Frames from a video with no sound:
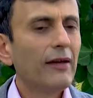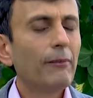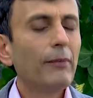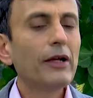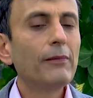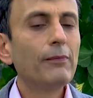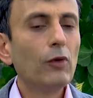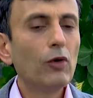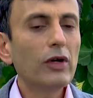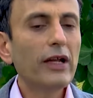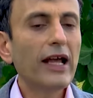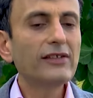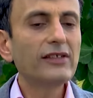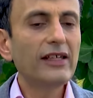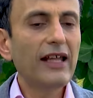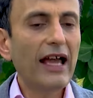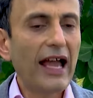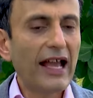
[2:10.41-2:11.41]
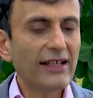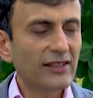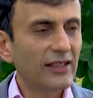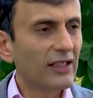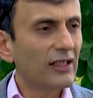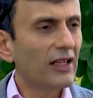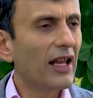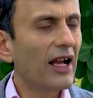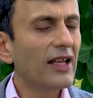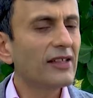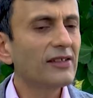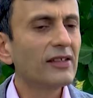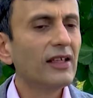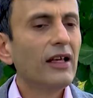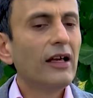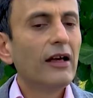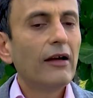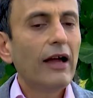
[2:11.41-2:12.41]
But more as an asset
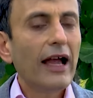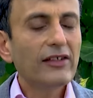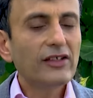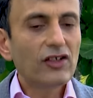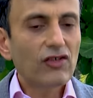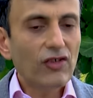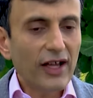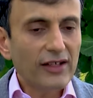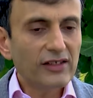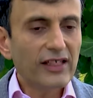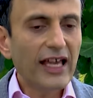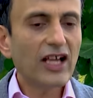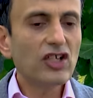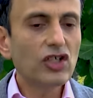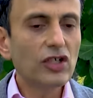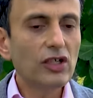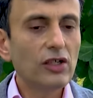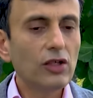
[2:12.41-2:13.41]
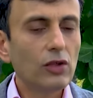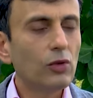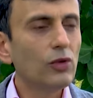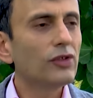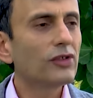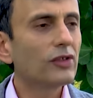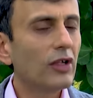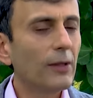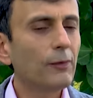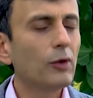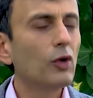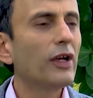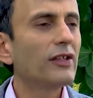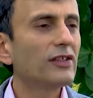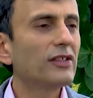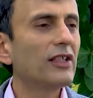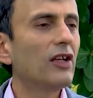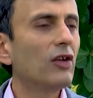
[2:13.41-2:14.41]
class, as a transaction use, crypto
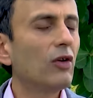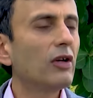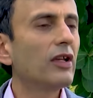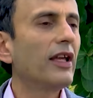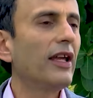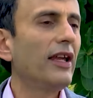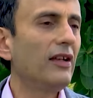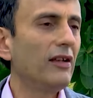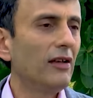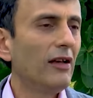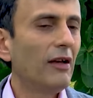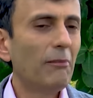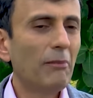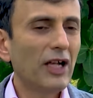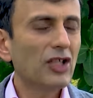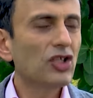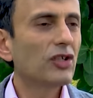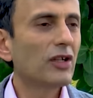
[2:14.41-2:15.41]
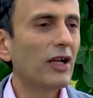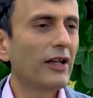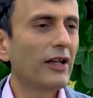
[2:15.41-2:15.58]
has still not gained much